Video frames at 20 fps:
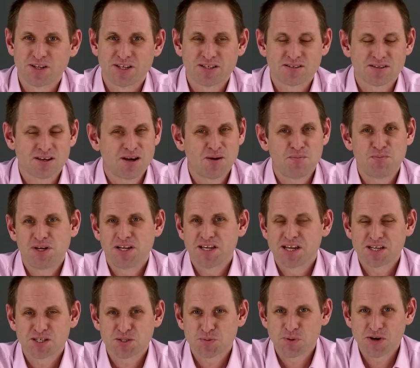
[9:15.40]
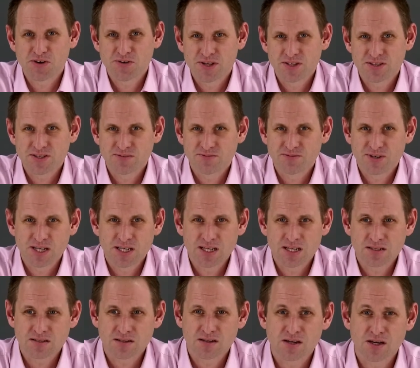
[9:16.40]
It's a humbling experience, it
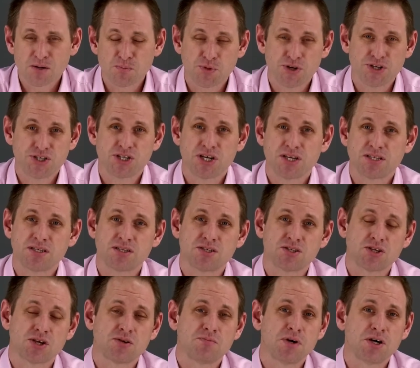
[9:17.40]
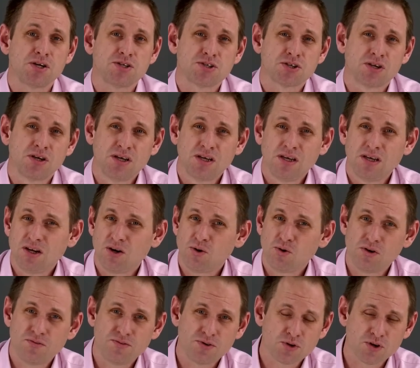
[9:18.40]
really is. I appreciate it so much.
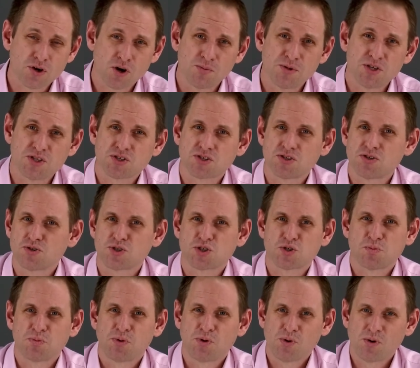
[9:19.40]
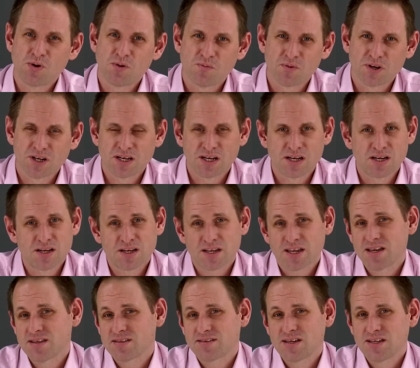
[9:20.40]
All of your comments and your support, I
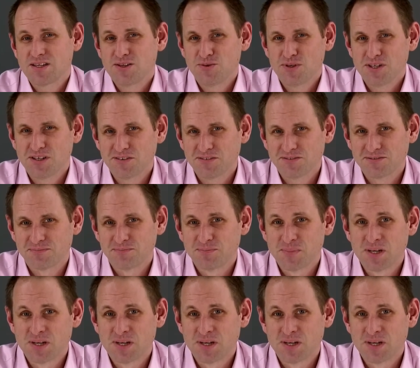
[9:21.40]
can't thank you enough.